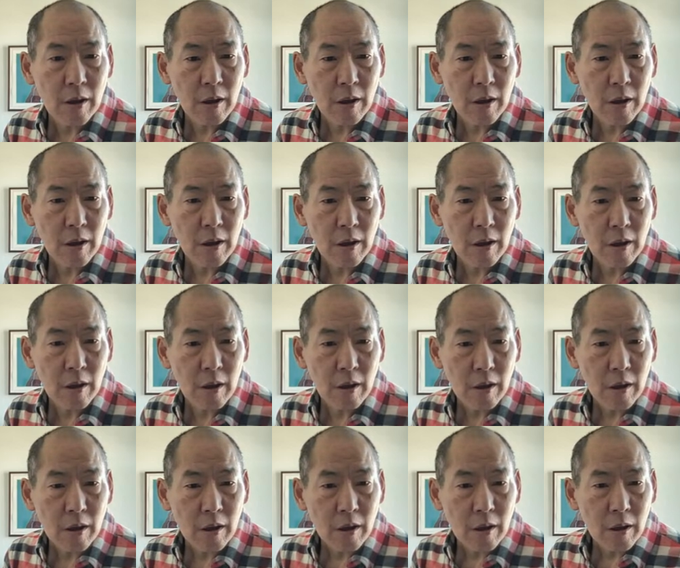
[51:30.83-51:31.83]

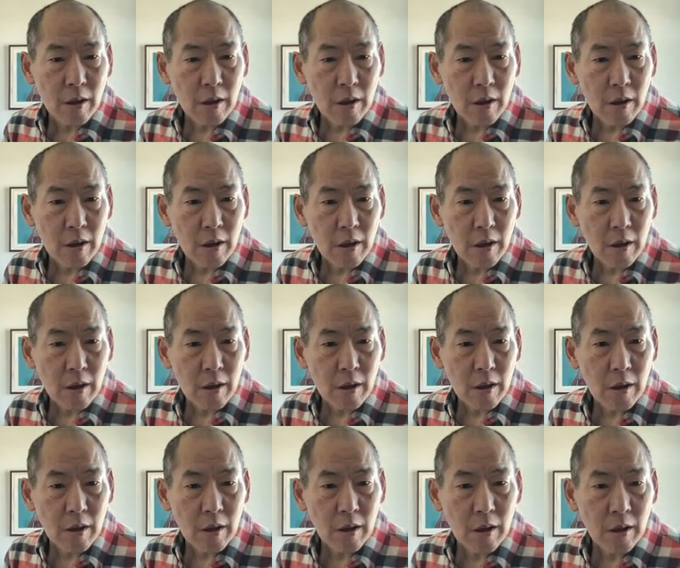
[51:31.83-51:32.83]

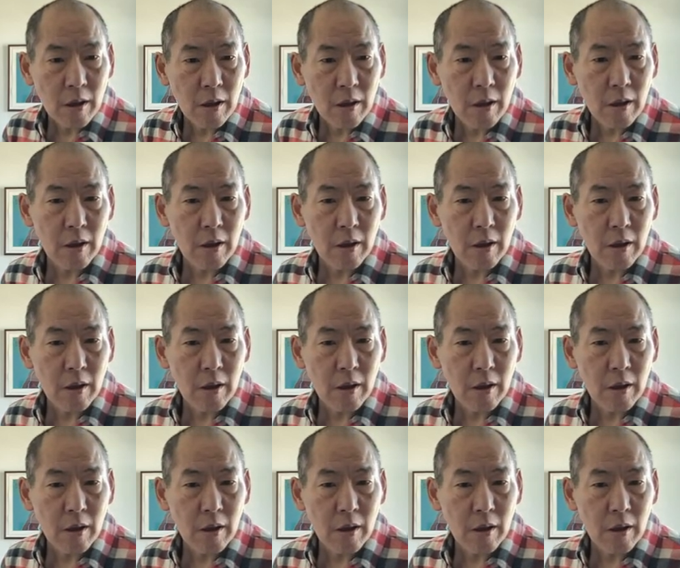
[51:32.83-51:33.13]
(not speaking)